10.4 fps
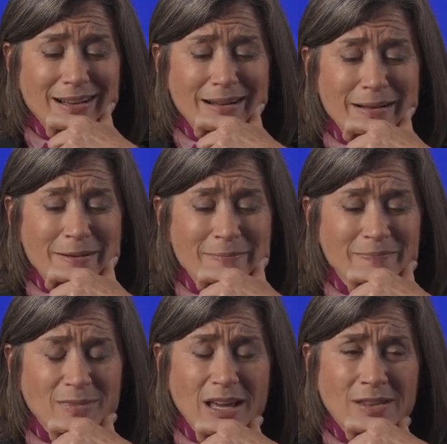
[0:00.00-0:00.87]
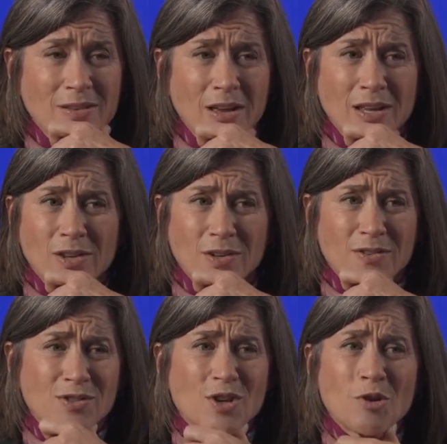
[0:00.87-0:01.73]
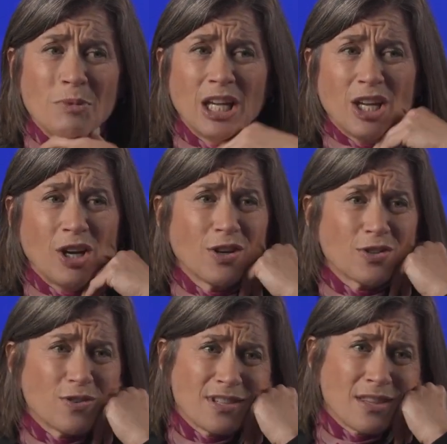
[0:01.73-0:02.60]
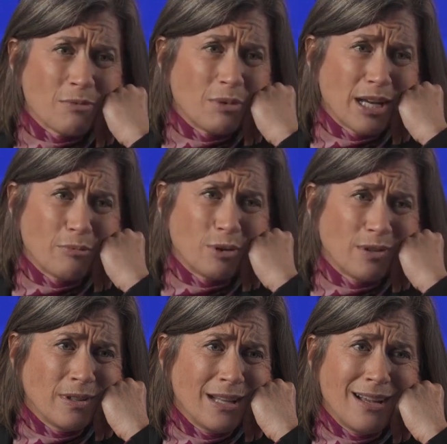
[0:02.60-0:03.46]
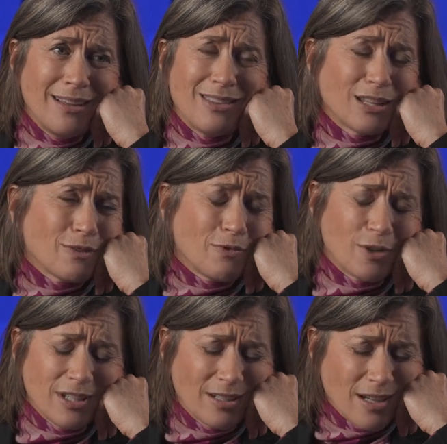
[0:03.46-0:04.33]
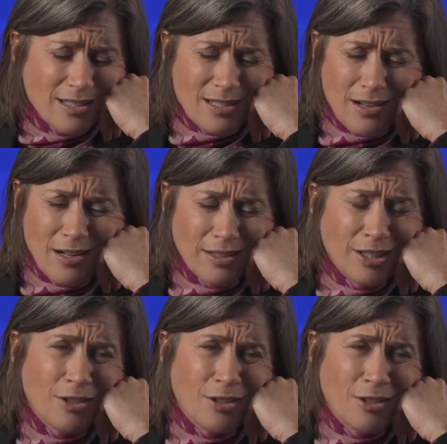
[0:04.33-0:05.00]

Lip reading: And there are so many characters in the Bible that avoided God's call.